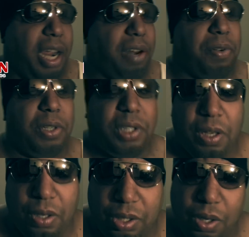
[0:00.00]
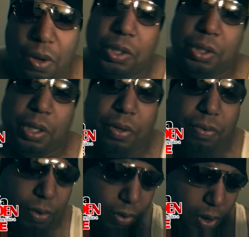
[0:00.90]
And if you're still a soldier
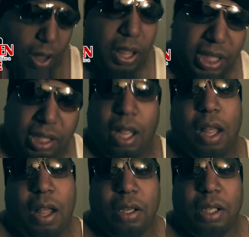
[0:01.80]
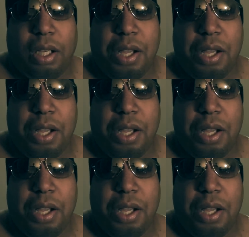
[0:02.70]
for all this long,